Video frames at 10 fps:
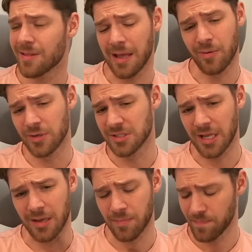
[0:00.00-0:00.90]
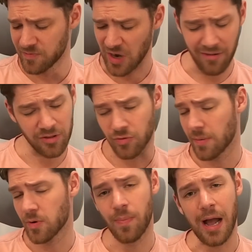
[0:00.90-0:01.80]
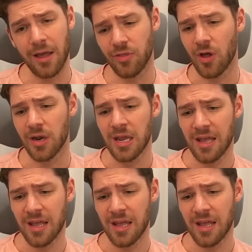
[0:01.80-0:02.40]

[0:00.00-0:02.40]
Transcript: language like JavaScript or Python.